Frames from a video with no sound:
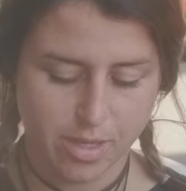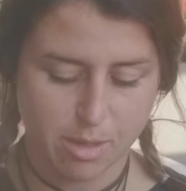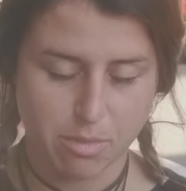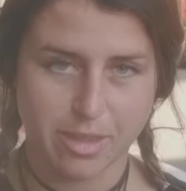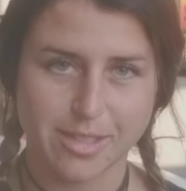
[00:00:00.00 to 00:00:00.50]

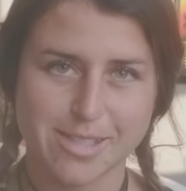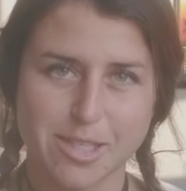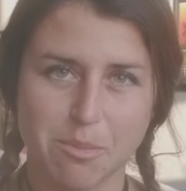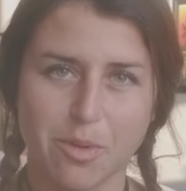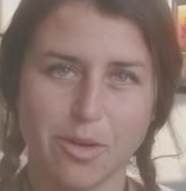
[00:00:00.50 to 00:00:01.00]
keep things
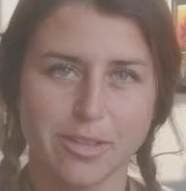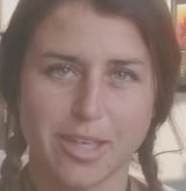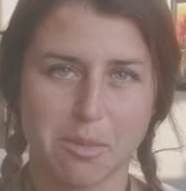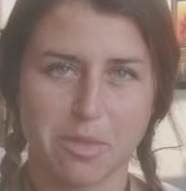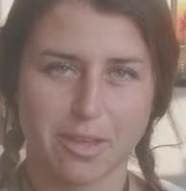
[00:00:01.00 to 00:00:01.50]
simple and
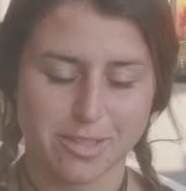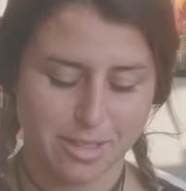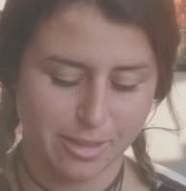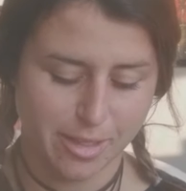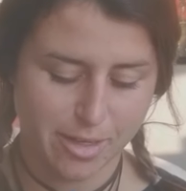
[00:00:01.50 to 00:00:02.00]
keep things
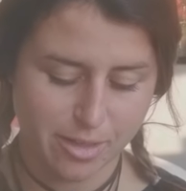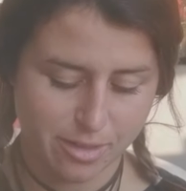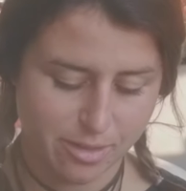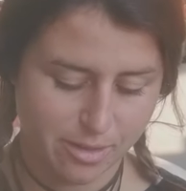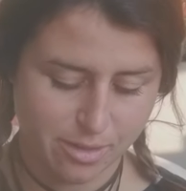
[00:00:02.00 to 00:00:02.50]
clear.
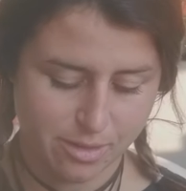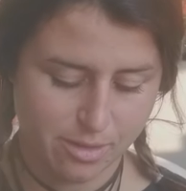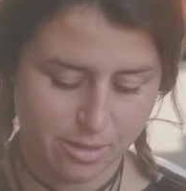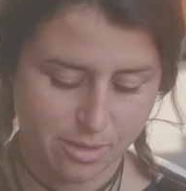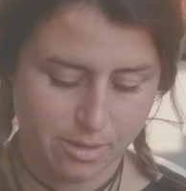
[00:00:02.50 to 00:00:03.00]

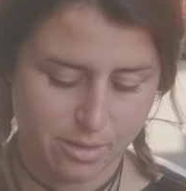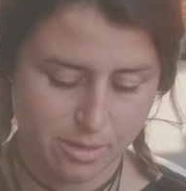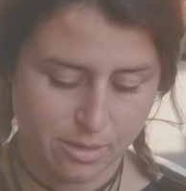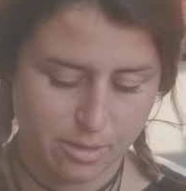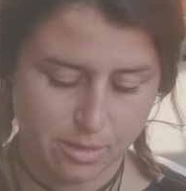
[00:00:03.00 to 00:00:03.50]

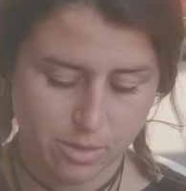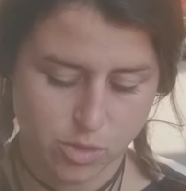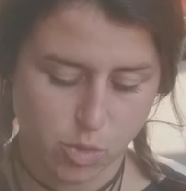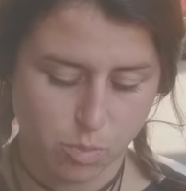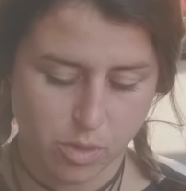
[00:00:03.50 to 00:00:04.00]

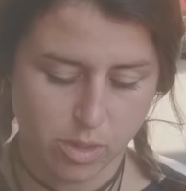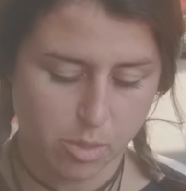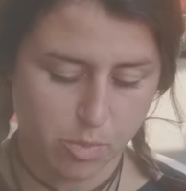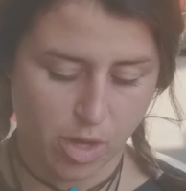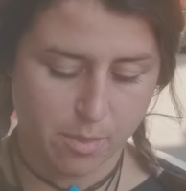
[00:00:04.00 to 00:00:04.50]
So we'll pull our
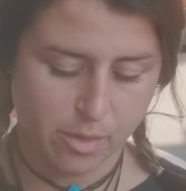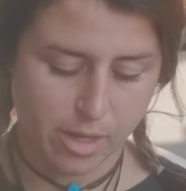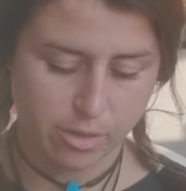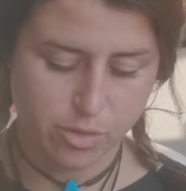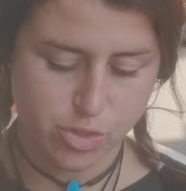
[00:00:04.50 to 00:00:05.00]
primary
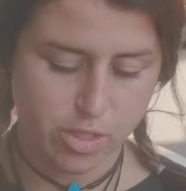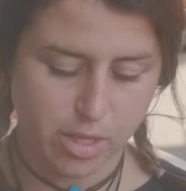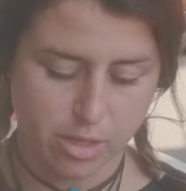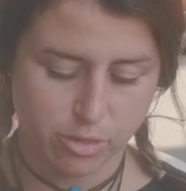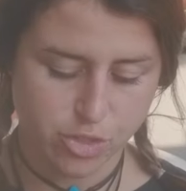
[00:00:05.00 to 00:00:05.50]
energy
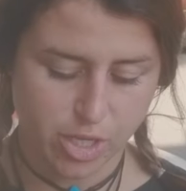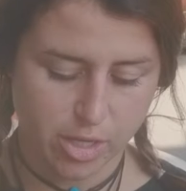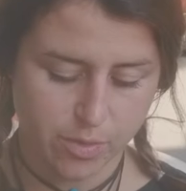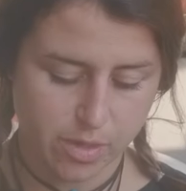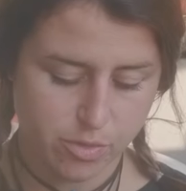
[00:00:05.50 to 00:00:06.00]
and our
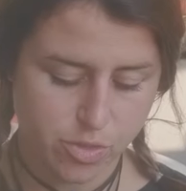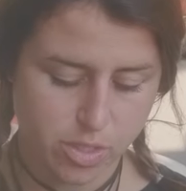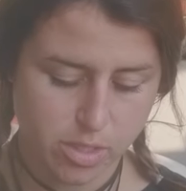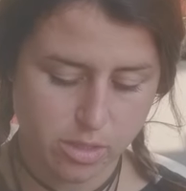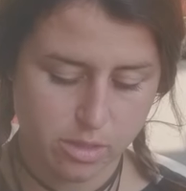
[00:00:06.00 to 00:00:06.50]
shadow
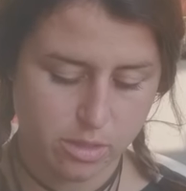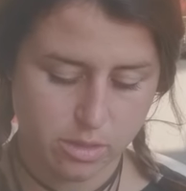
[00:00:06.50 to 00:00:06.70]
energy.